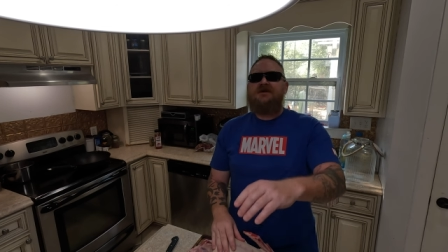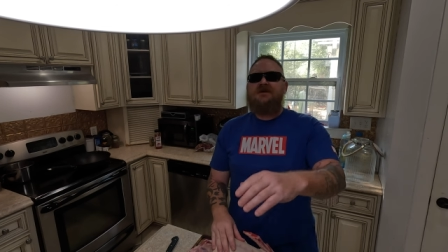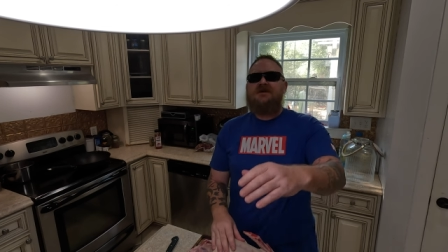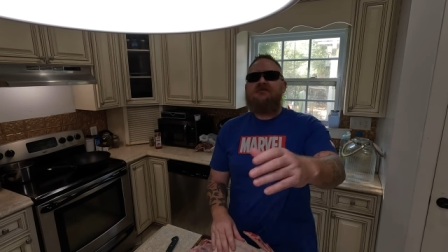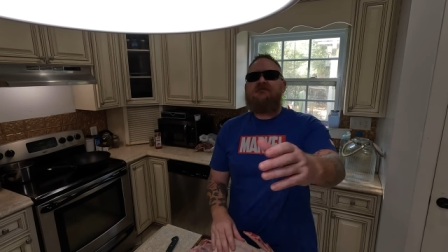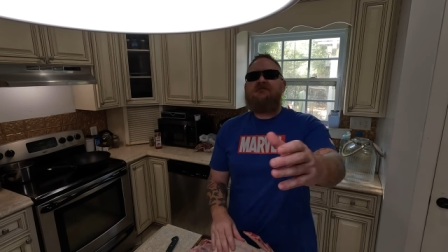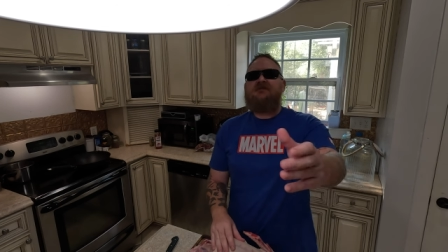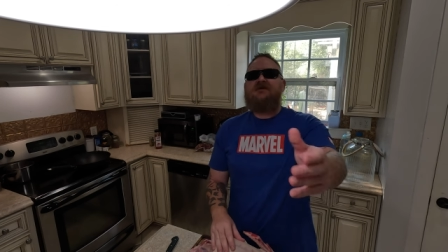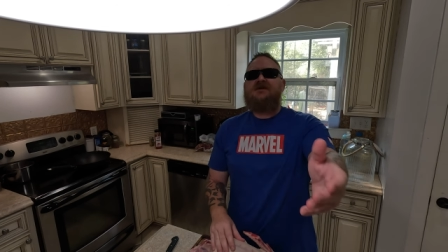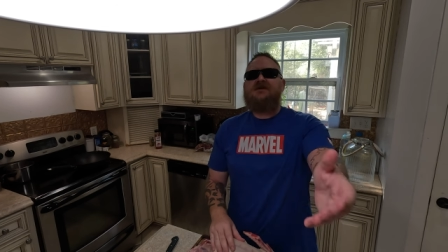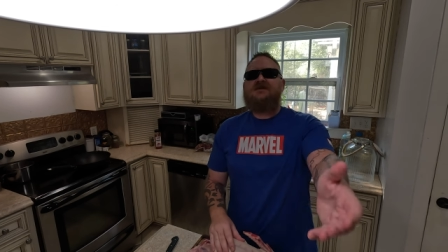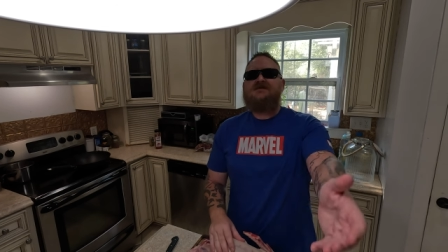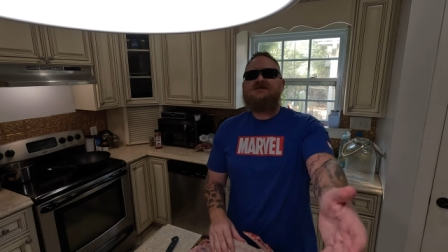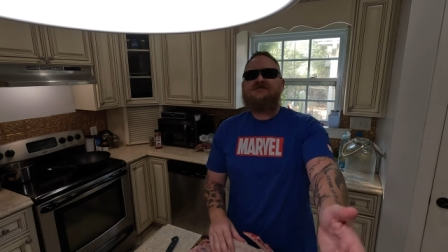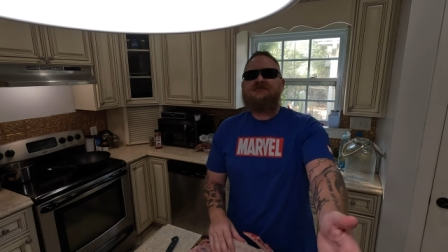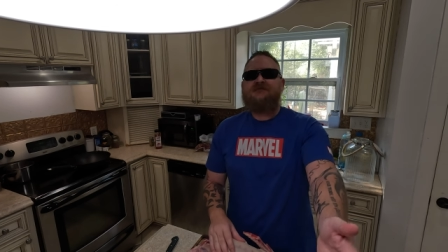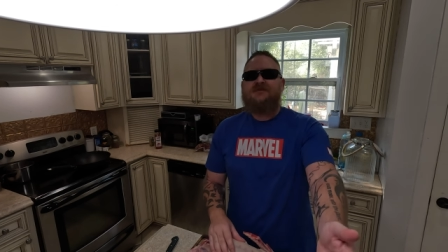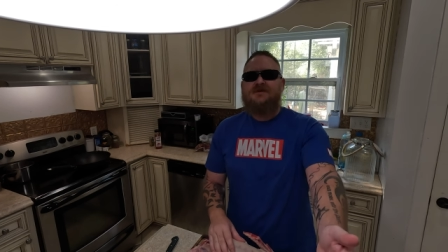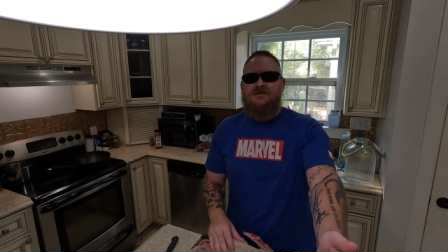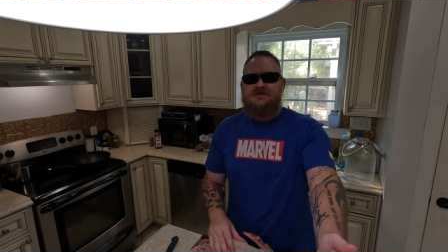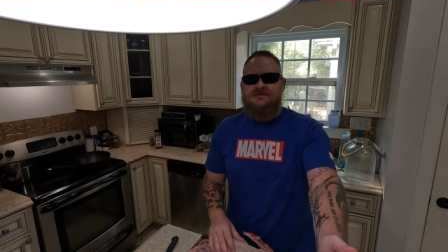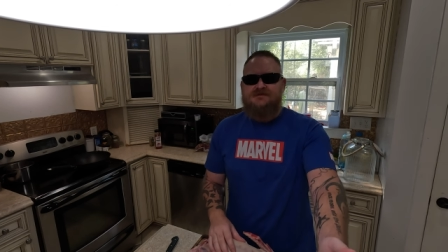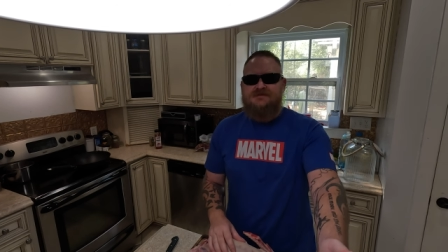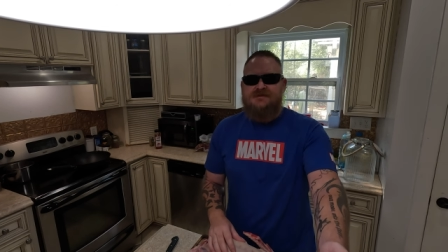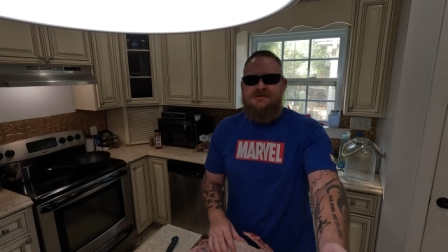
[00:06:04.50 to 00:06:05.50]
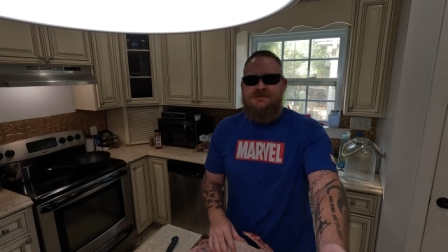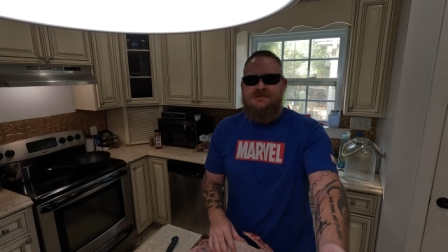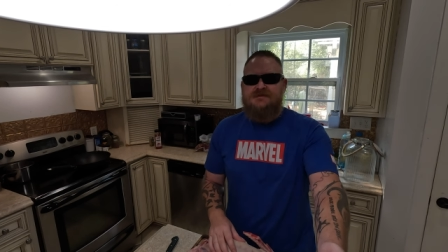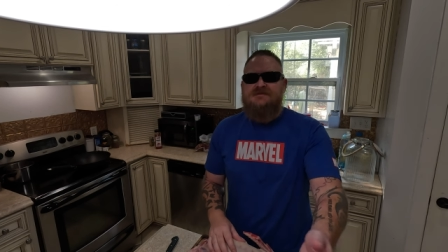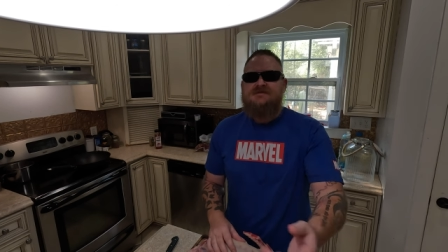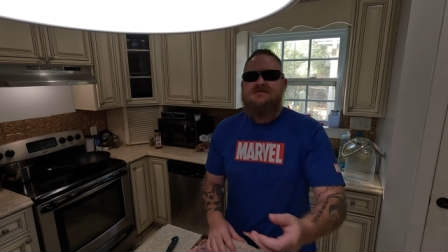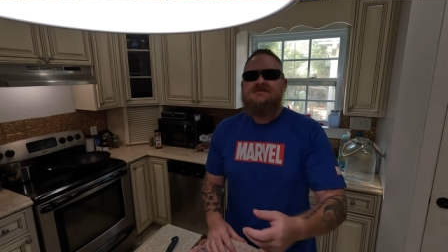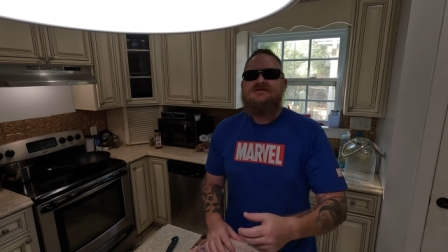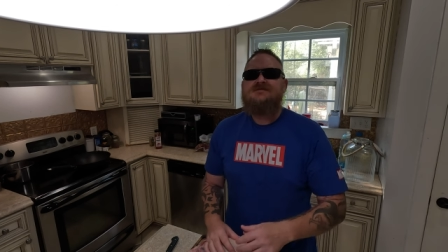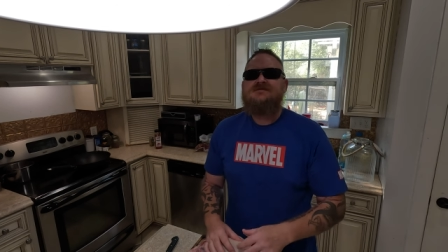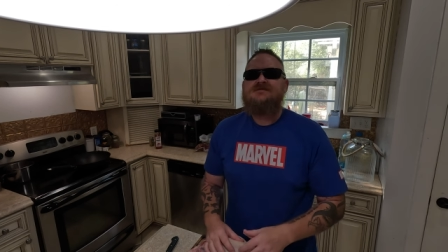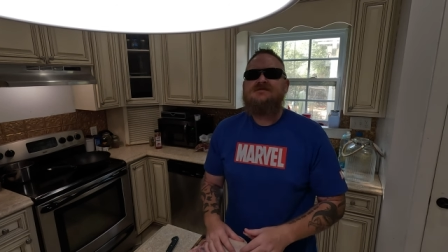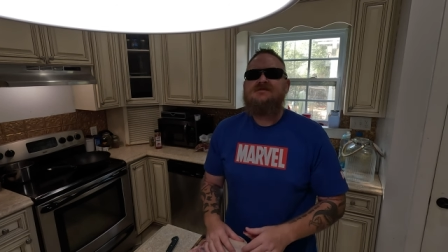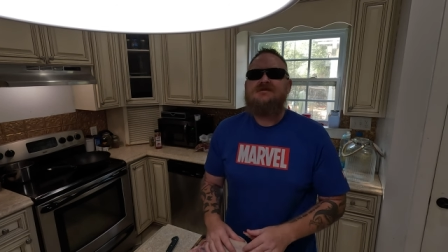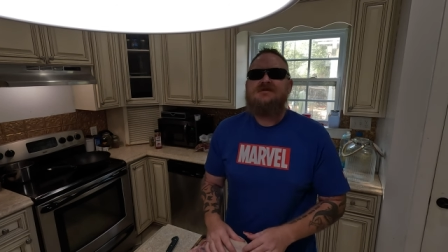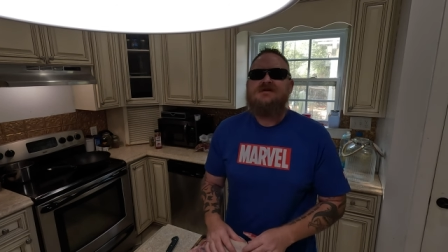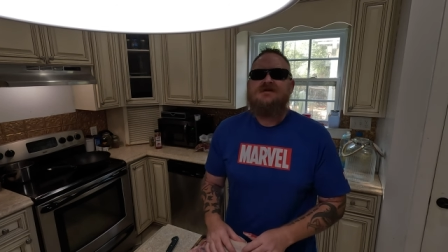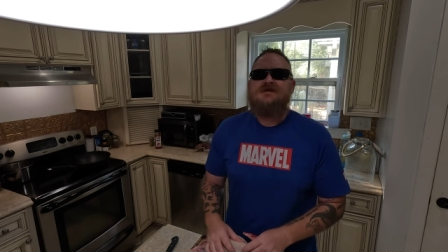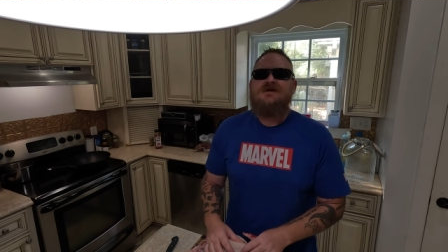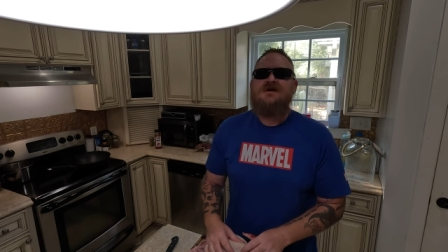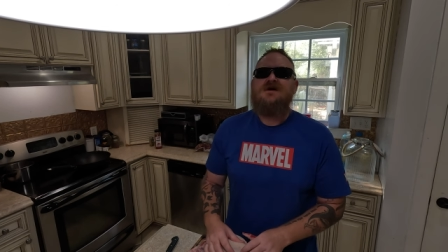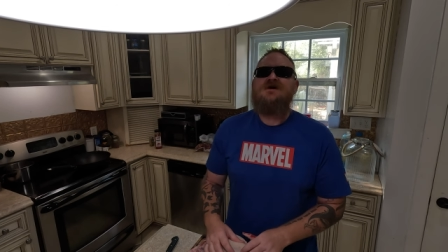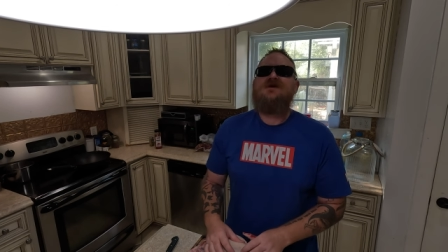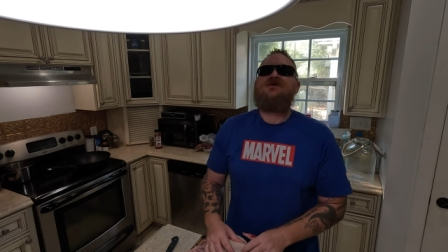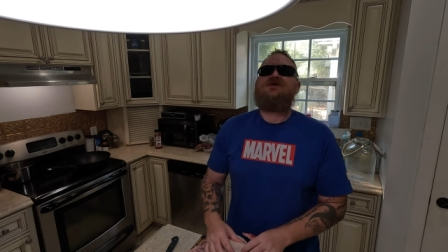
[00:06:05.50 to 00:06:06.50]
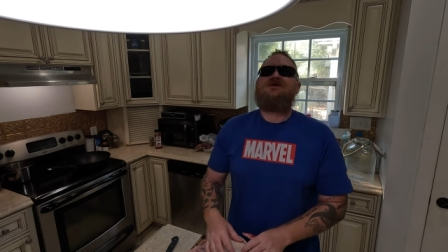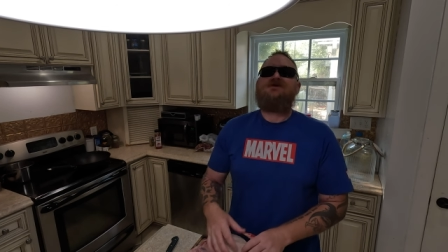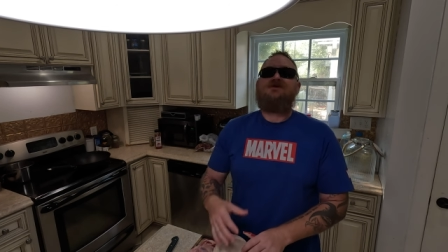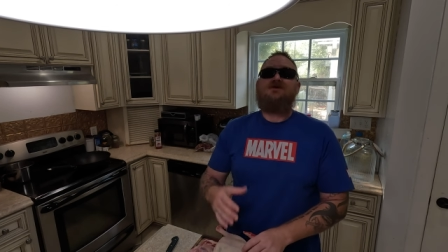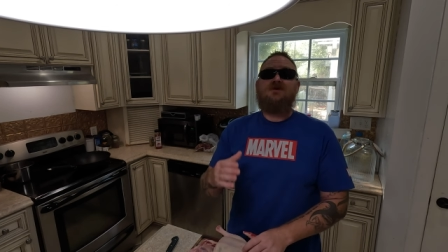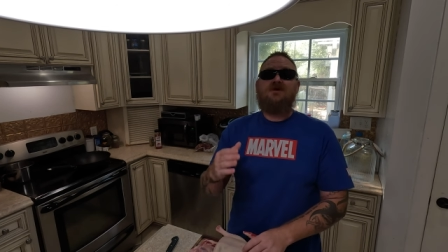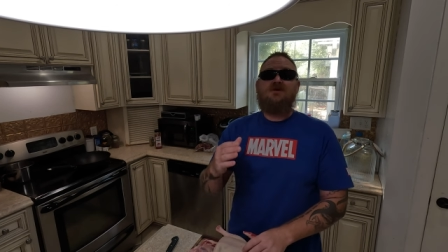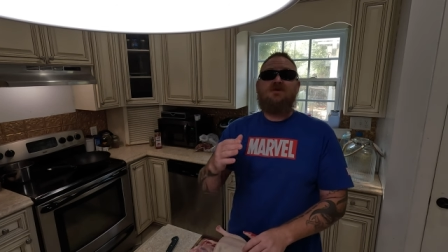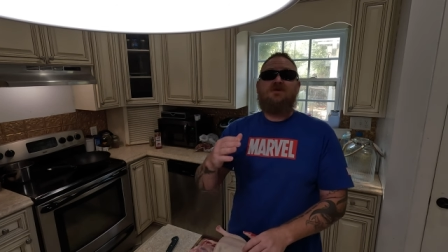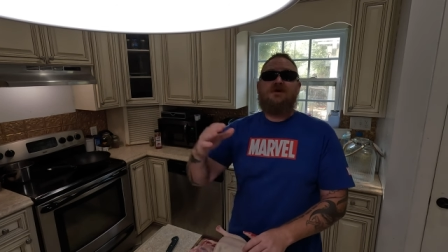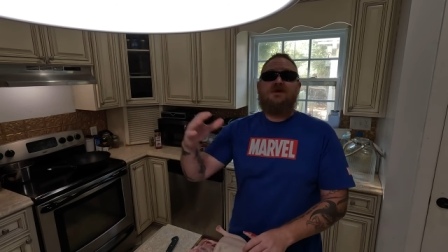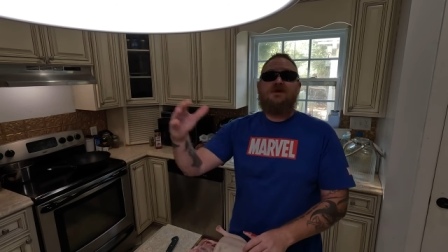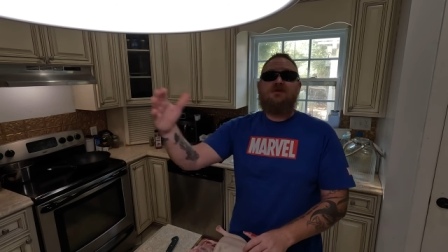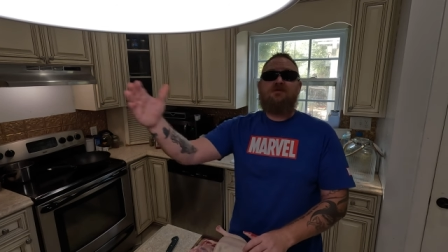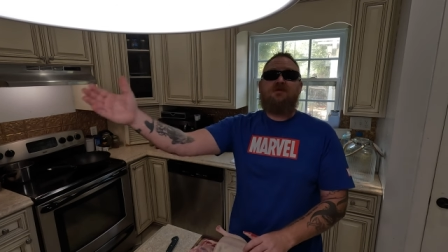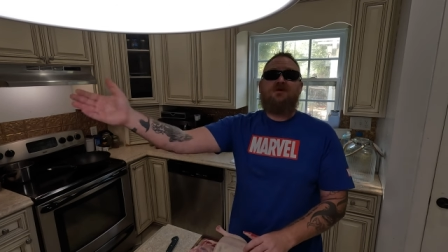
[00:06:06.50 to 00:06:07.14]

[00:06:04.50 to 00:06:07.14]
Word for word: if it is frozen, you'll want